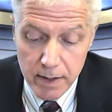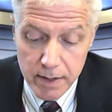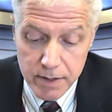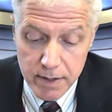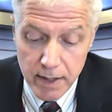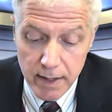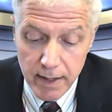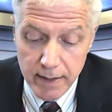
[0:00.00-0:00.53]
He
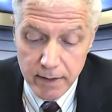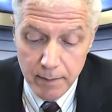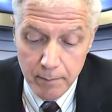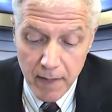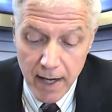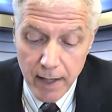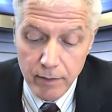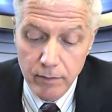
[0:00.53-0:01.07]
said at the
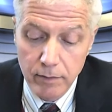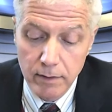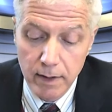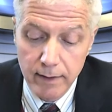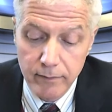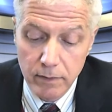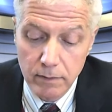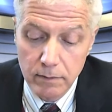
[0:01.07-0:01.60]
macro
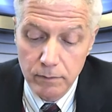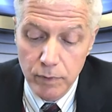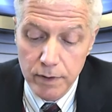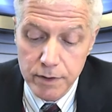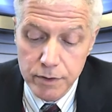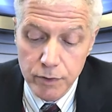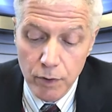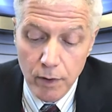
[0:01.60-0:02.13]
level,
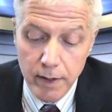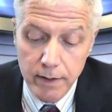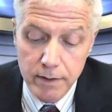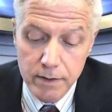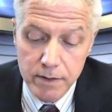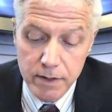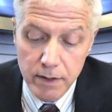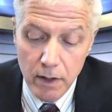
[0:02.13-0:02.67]
we're starting
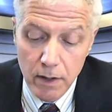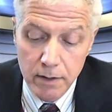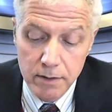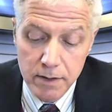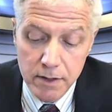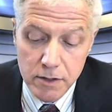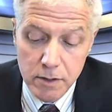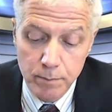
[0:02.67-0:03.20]
to see
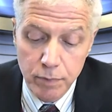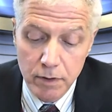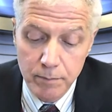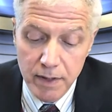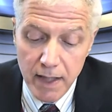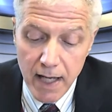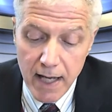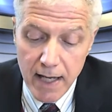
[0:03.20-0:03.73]
undisciplined
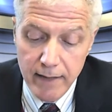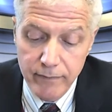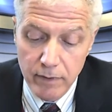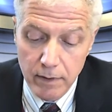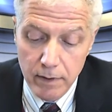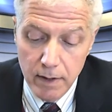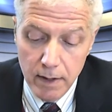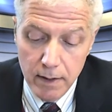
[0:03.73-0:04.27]

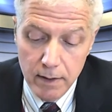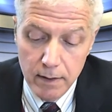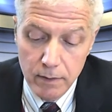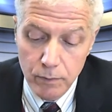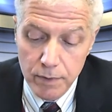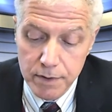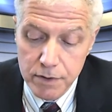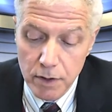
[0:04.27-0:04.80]
behavior,
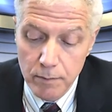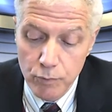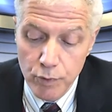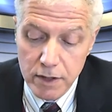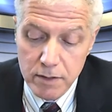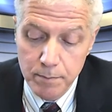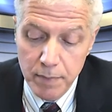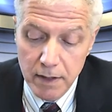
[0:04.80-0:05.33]
with some
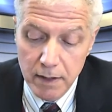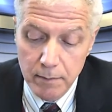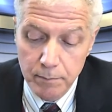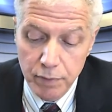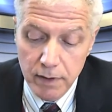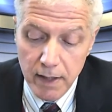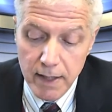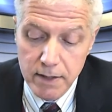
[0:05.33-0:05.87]
risk being
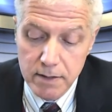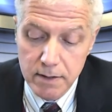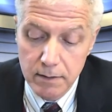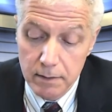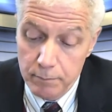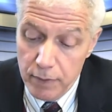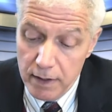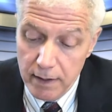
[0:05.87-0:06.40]
priced
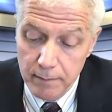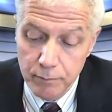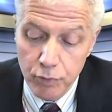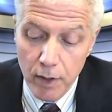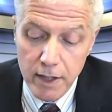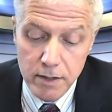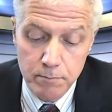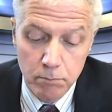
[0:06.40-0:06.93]

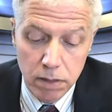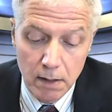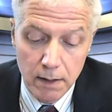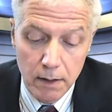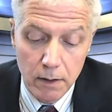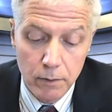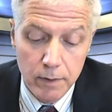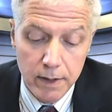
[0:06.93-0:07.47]

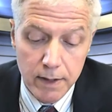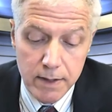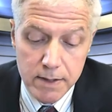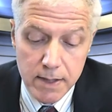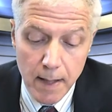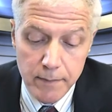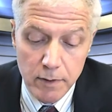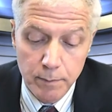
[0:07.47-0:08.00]
below an
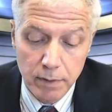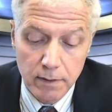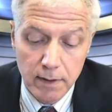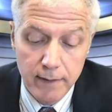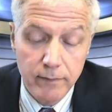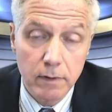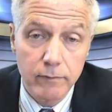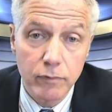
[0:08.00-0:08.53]
acceptable
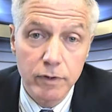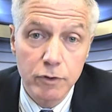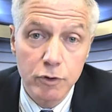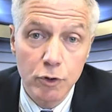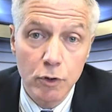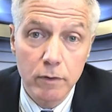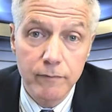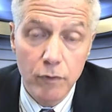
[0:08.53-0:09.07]
level of
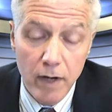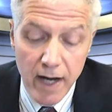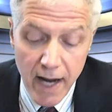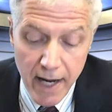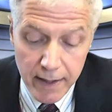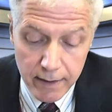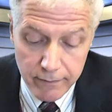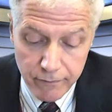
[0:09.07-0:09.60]
return for
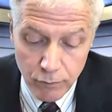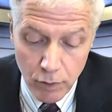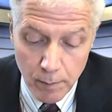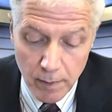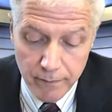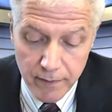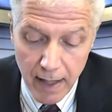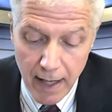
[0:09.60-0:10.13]
any form
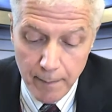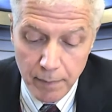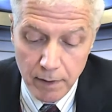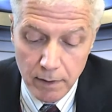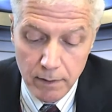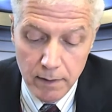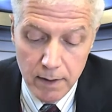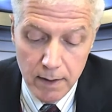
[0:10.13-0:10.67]
of
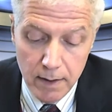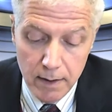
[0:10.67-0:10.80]
capital.